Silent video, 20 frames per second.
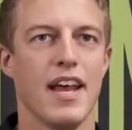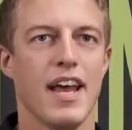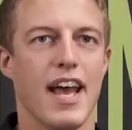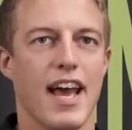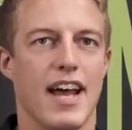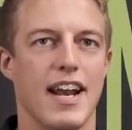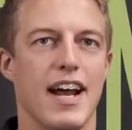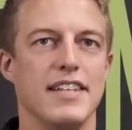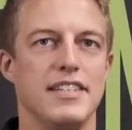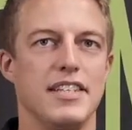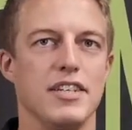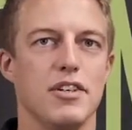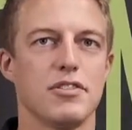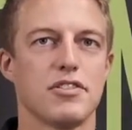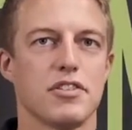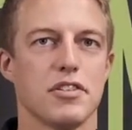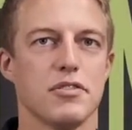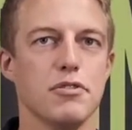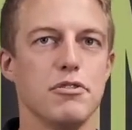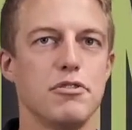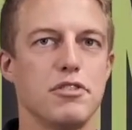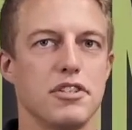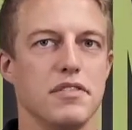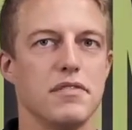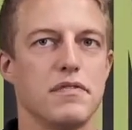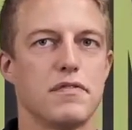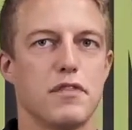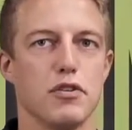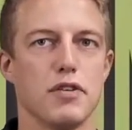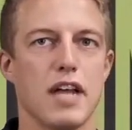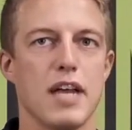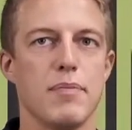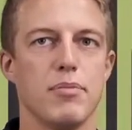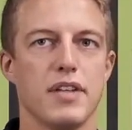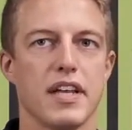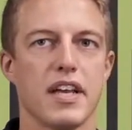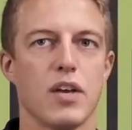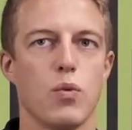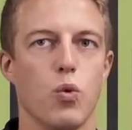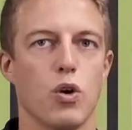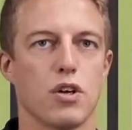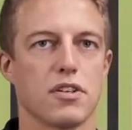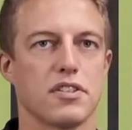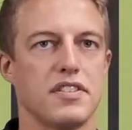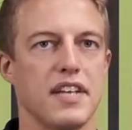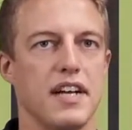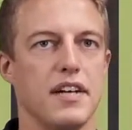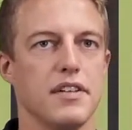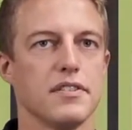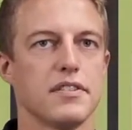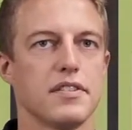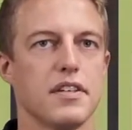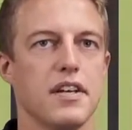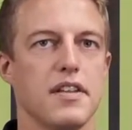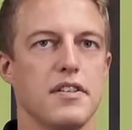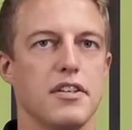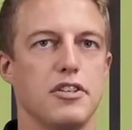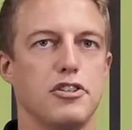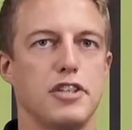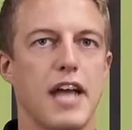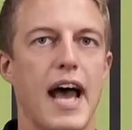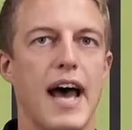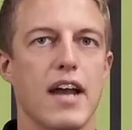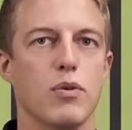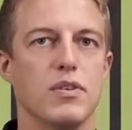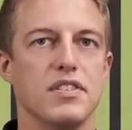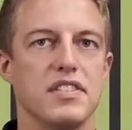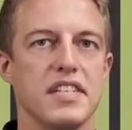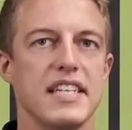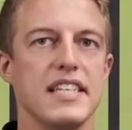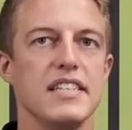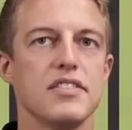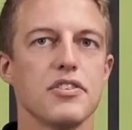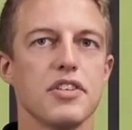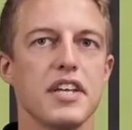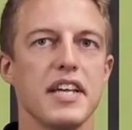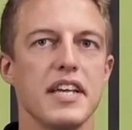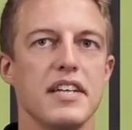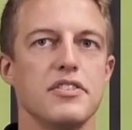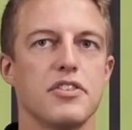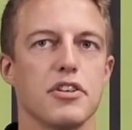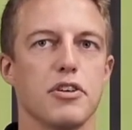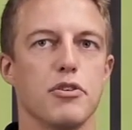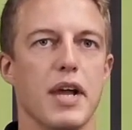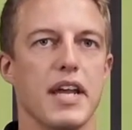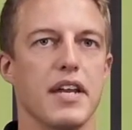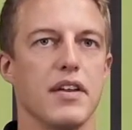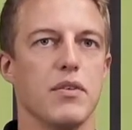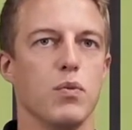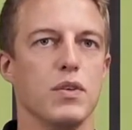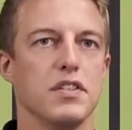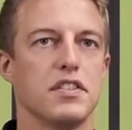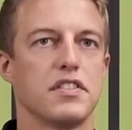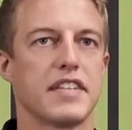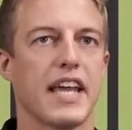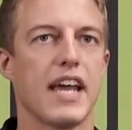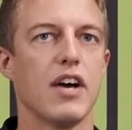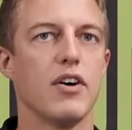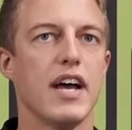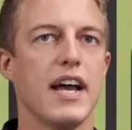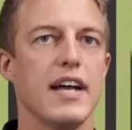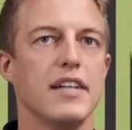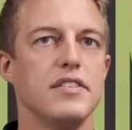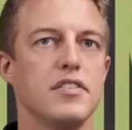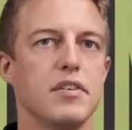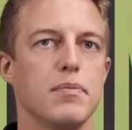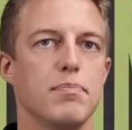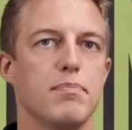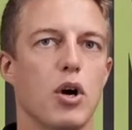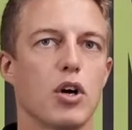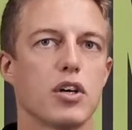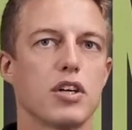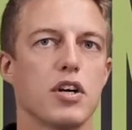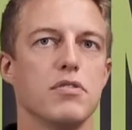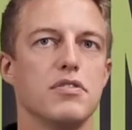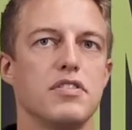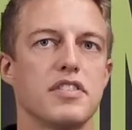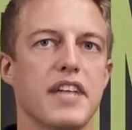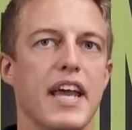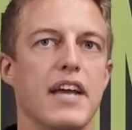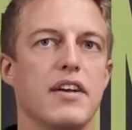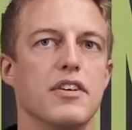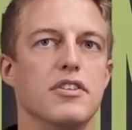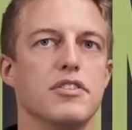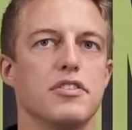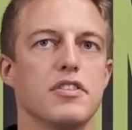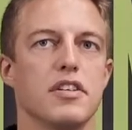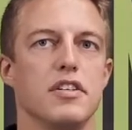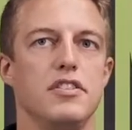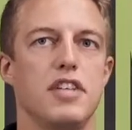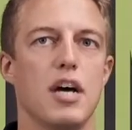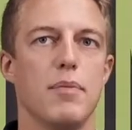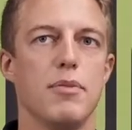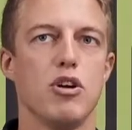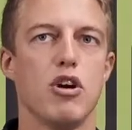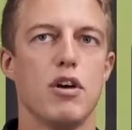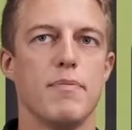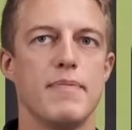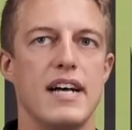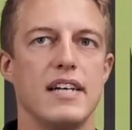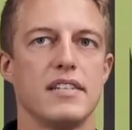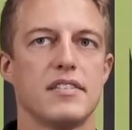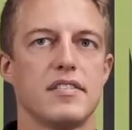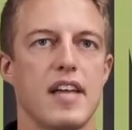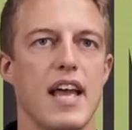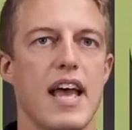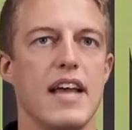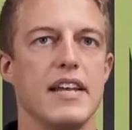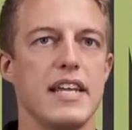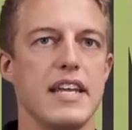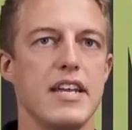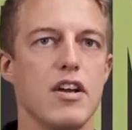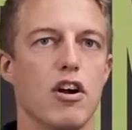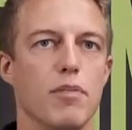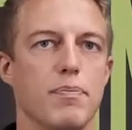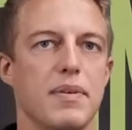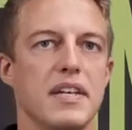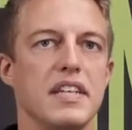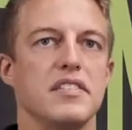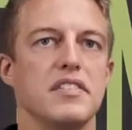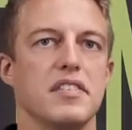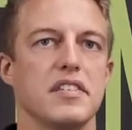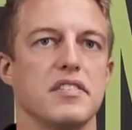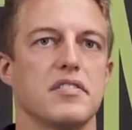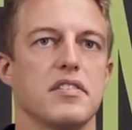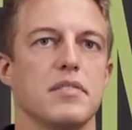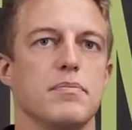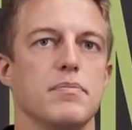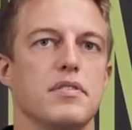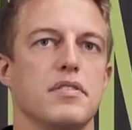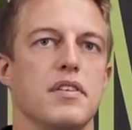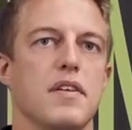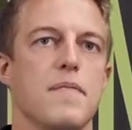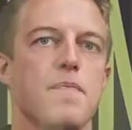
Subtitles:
An ideal solution for labeling in work cells, the Shadow is easily integrated with scale heads, barcode scanners, WMS, and ERP systems.